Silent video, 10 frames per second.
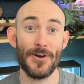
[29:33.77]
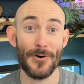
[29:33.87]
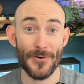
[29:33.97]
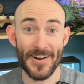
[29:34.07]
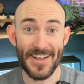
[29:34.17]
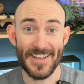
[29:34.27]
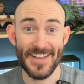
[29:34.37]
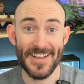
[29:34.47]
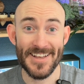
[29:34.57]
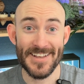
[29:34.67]
All right,
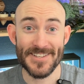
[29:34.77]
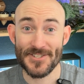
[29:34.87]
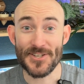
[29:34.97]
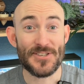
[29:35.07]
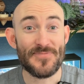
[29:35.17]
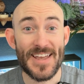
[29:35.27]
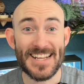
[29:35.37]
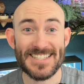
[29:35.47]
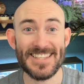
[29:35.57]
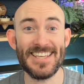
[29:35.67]
so you made
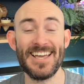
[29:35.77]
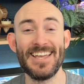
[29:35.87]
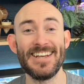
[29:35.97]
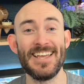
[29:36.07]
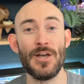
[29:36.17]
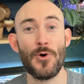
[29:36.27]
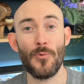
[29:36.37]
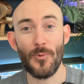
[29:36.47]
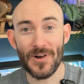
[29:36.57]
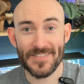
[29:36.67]
it to the end.
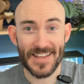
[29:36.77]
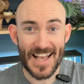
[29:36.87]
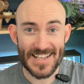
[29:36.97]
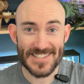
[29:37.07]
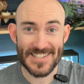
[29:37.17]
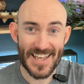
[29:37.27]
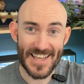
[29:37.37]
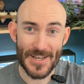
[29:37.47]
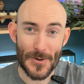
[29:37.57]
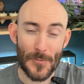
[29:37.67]
One last
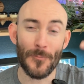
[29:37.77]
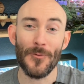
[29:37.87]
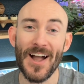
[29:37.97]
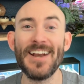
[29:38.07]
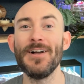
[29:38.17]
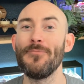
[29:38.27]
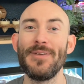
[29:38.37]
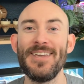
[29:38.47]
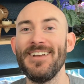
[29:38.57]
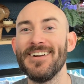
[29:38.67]
tank right up
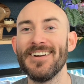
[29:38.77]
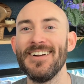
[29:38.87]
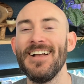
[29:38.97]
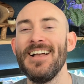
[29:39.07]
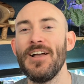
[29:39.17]
here.